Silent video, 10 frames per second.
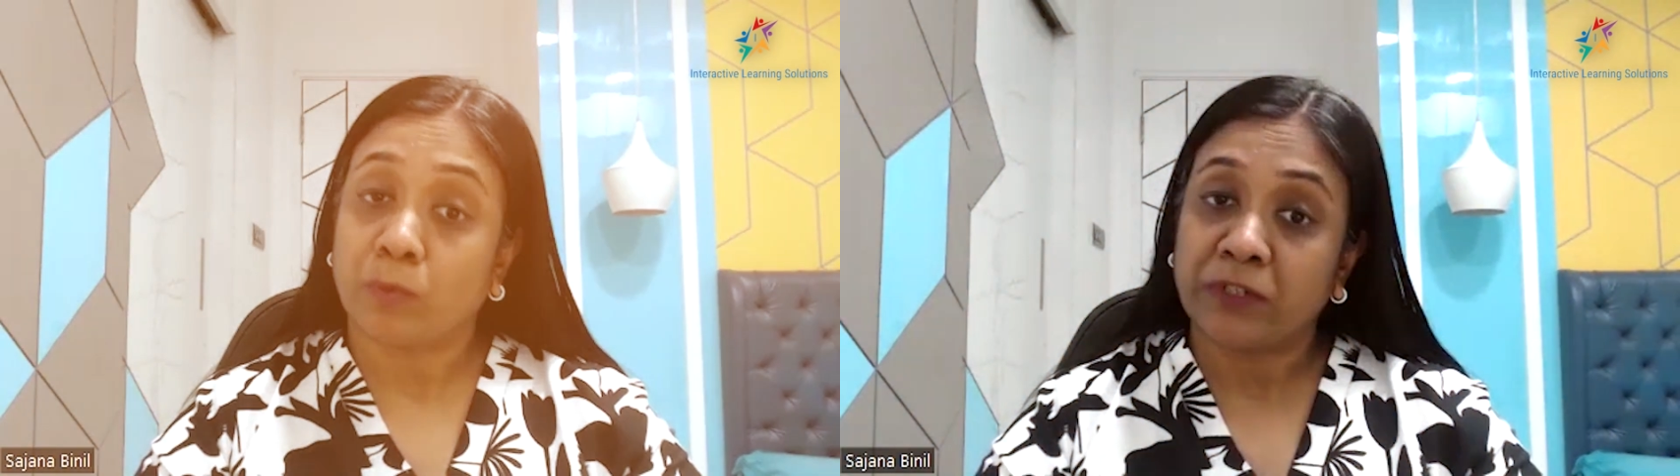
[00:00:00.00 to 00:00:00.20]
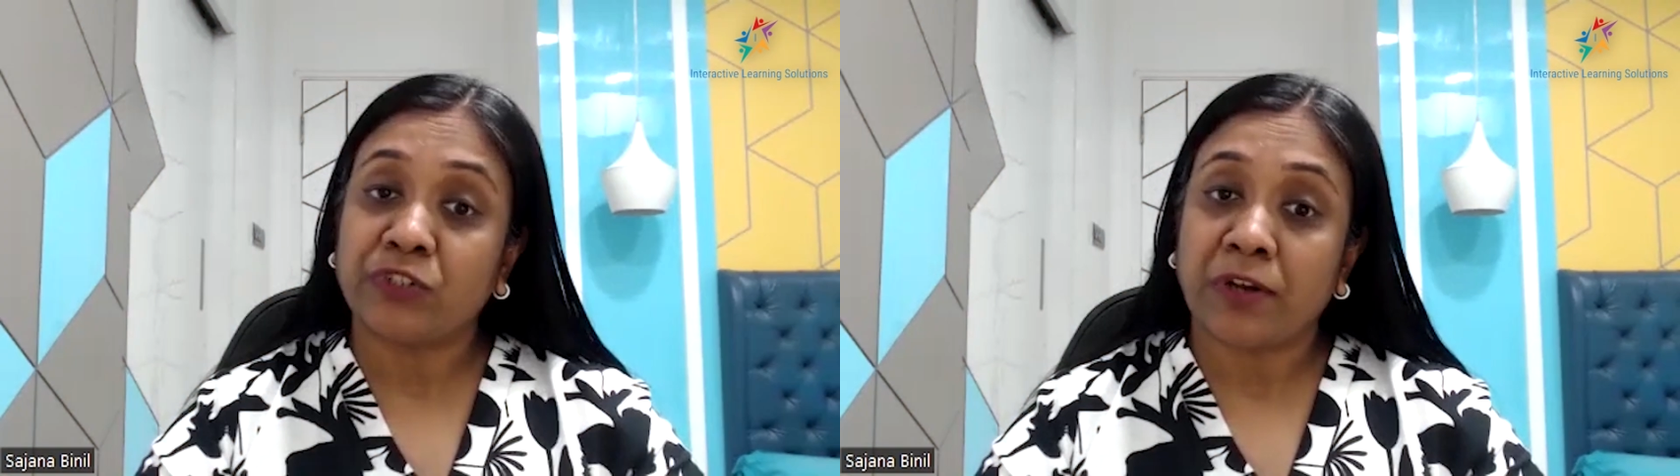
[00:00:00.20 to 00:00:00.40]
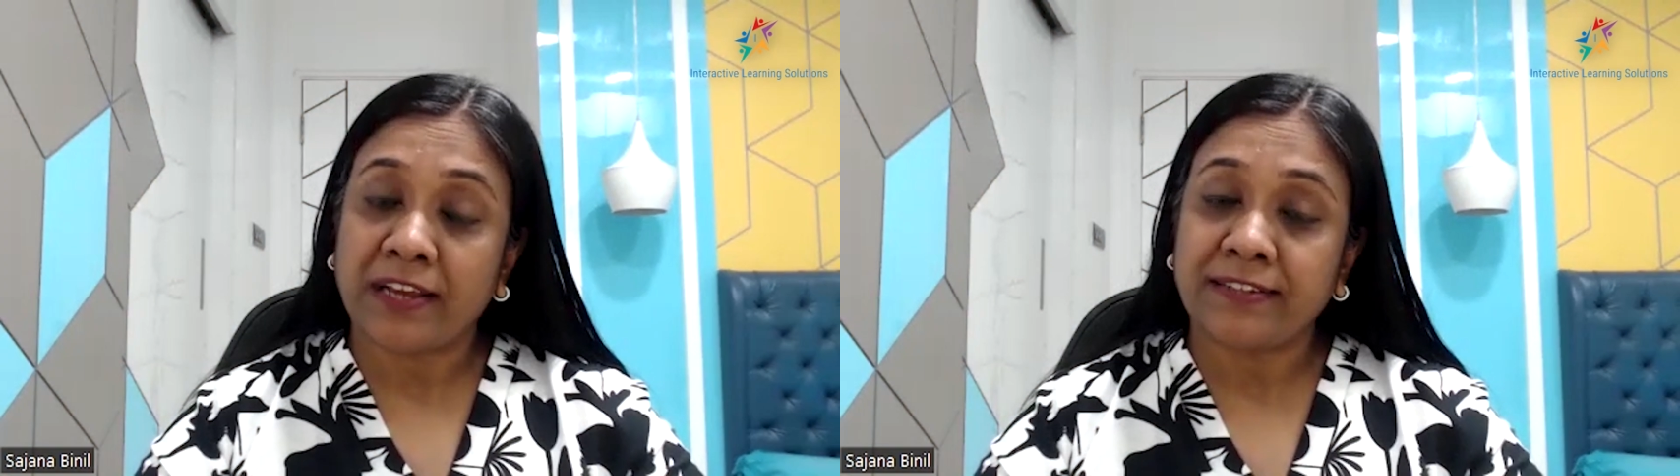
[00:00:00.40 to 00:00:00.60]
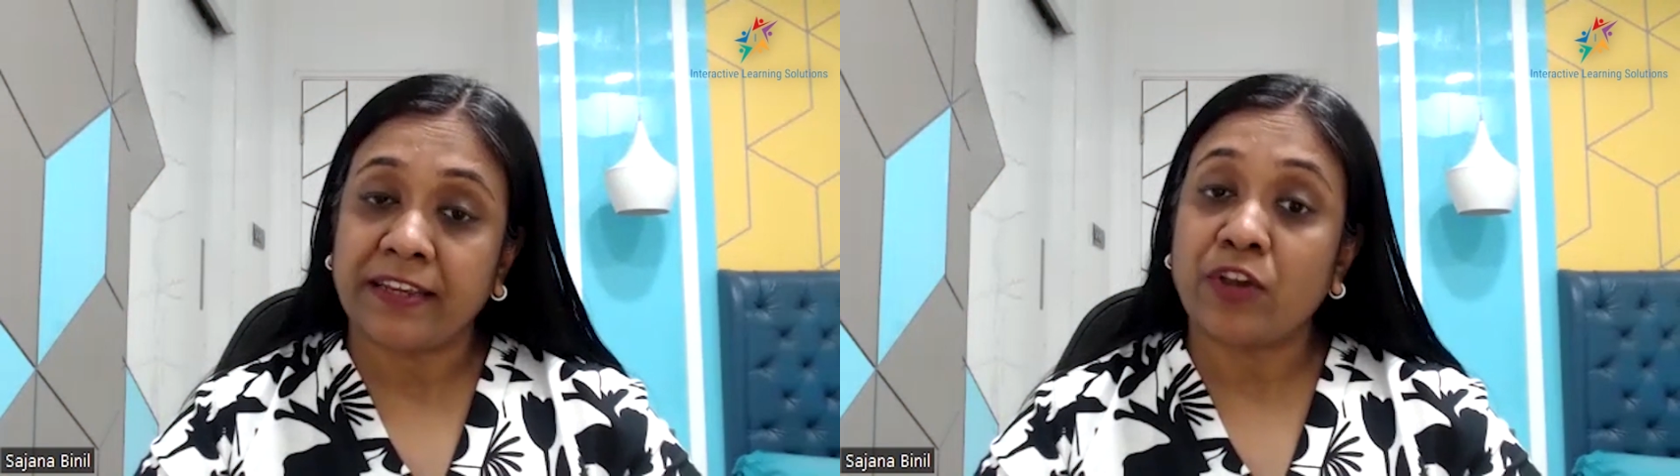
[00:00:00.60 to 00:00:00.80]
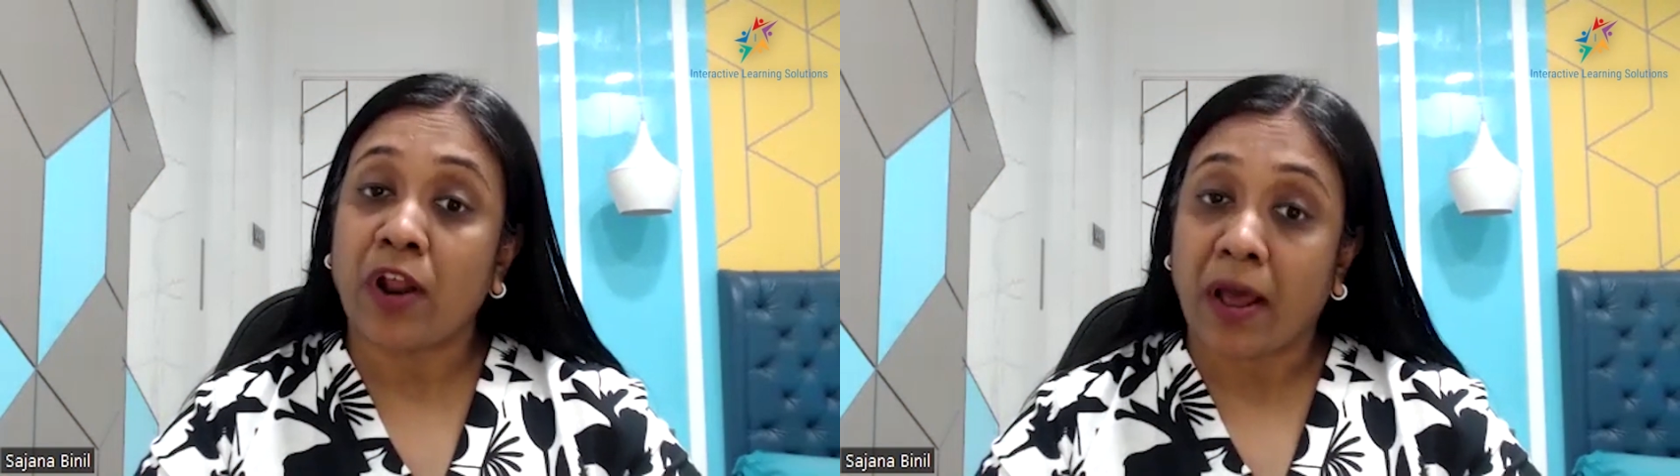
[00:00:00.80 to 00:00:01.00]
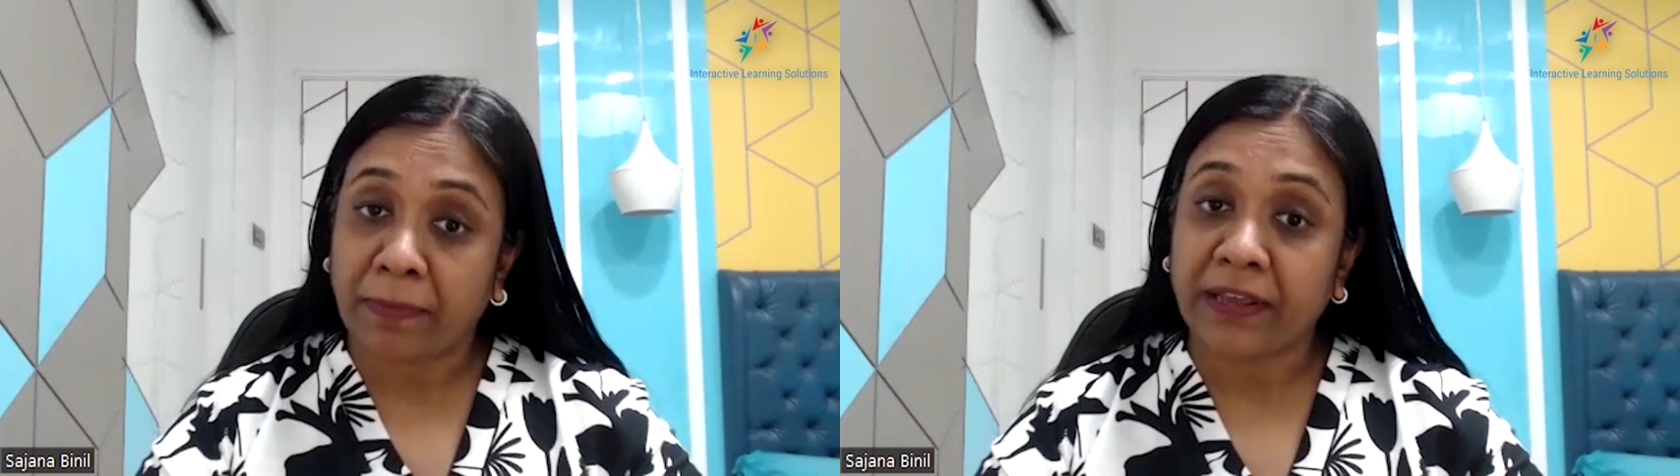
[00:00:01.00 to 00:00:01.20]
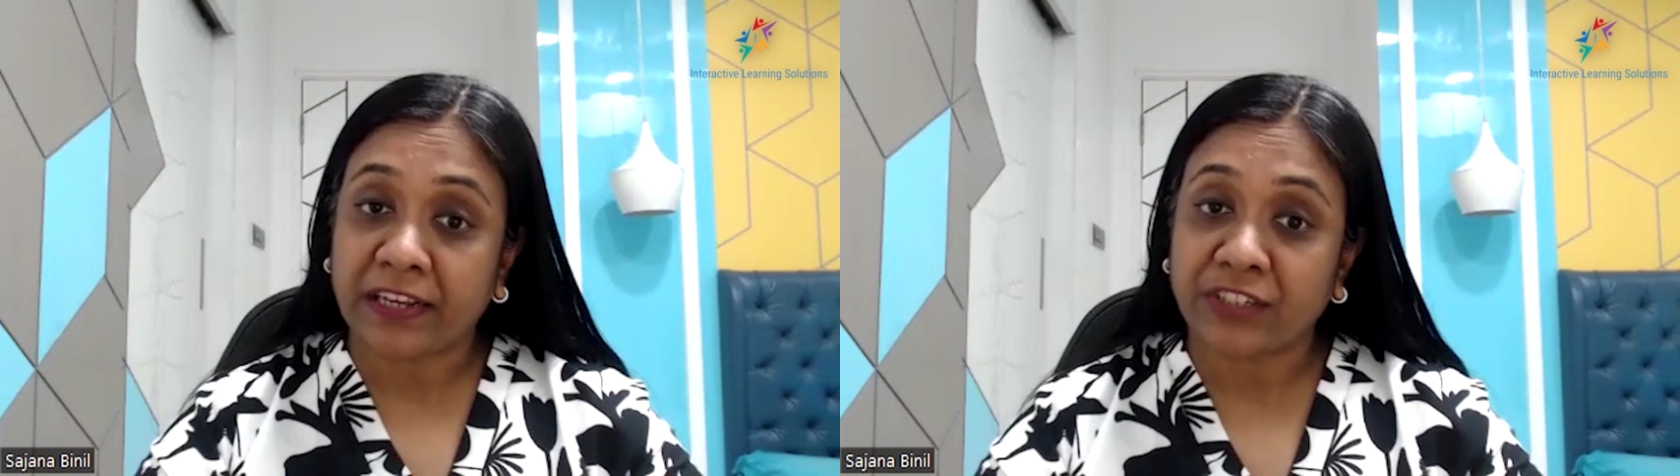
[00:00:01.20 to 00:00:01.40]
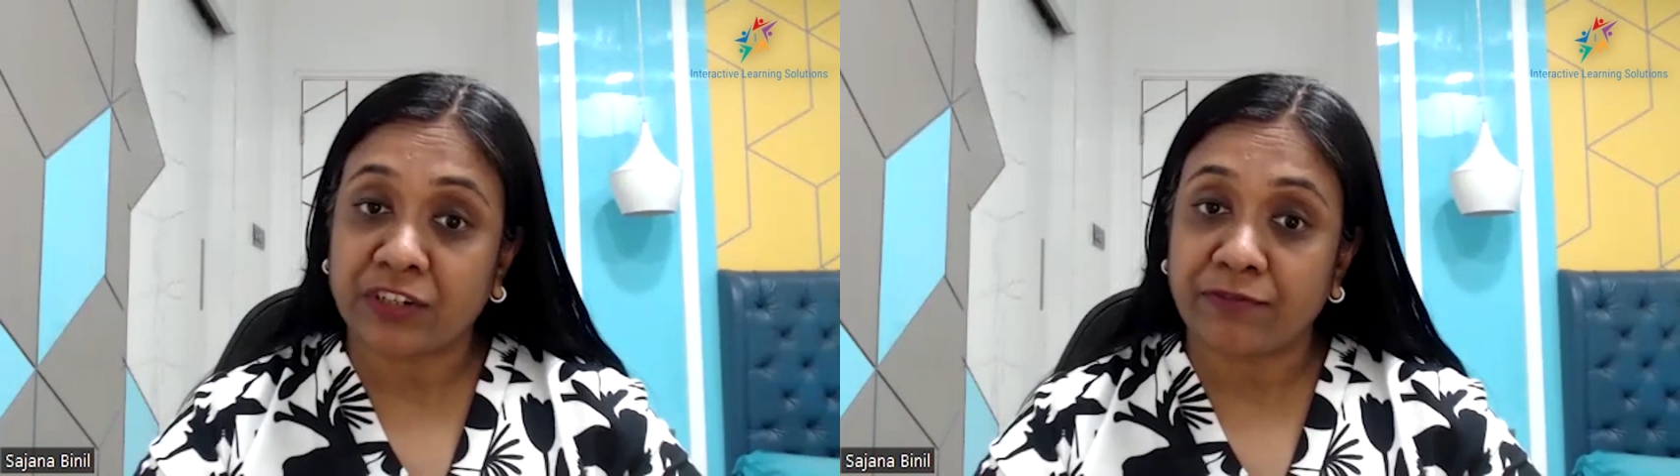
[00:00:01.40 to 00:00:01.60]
visualizing your application